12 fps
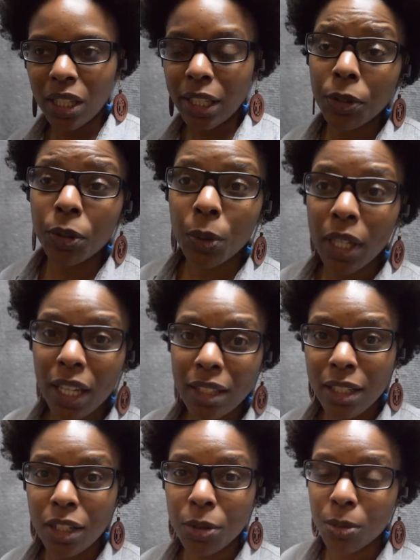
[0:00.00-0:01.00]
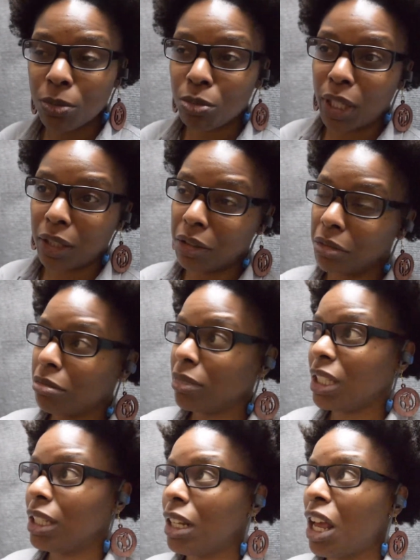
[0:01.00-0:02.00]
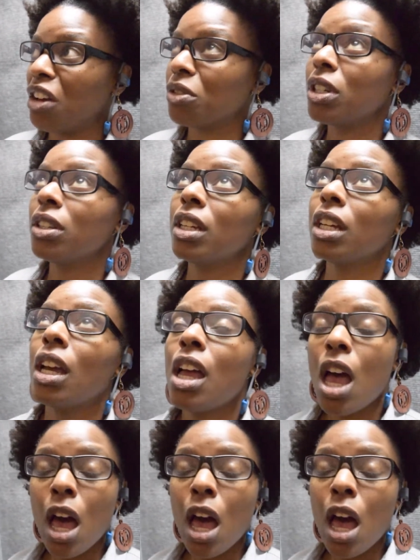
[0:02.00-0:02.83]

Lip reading: Like on the weekends I eat everything,